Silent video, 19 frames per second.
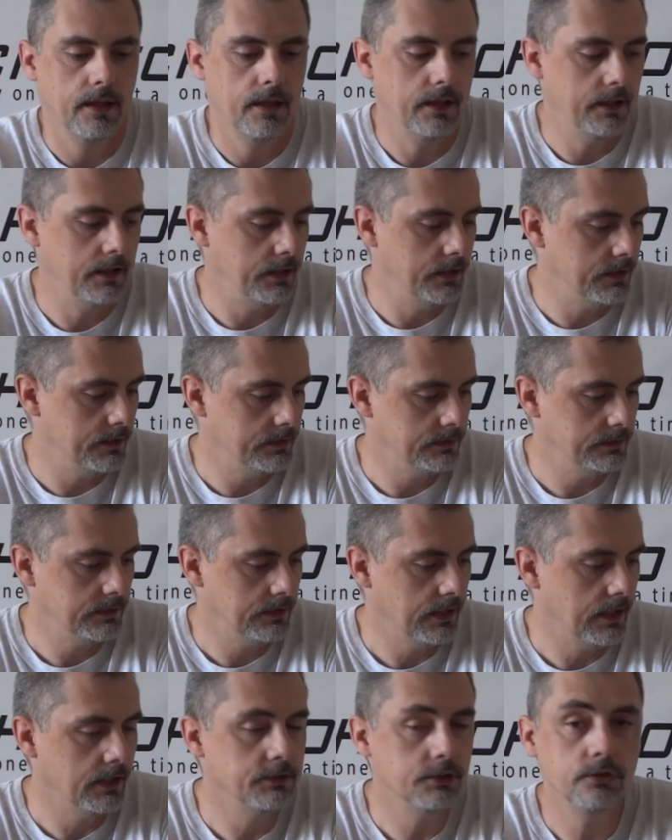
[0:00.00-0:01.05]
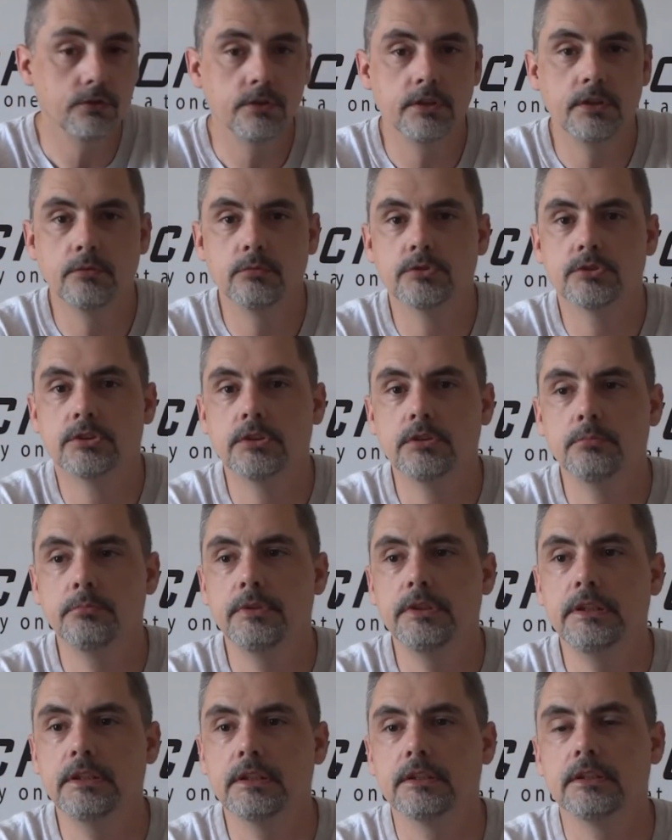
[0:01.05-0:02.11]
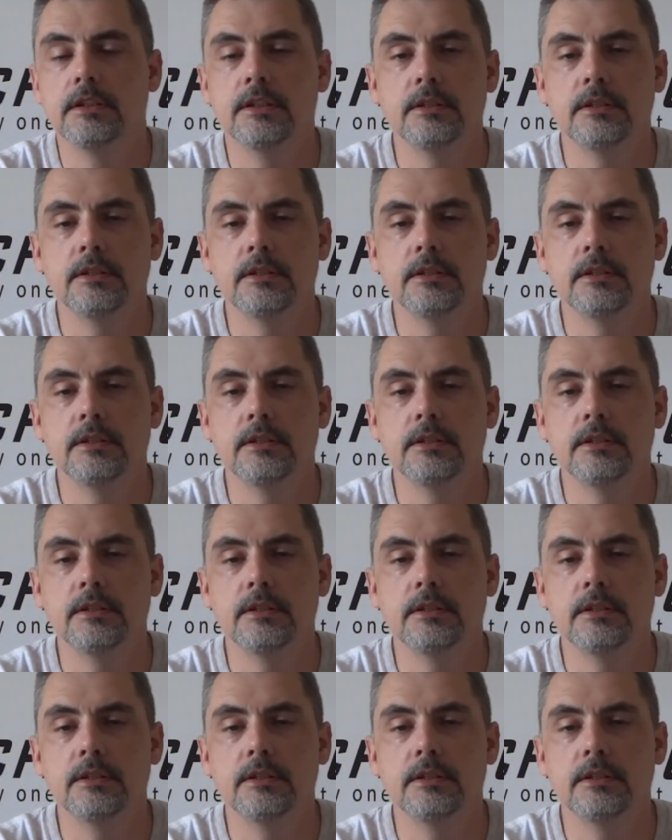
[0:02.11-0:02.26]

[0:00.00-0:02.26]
And I knew that it was going to be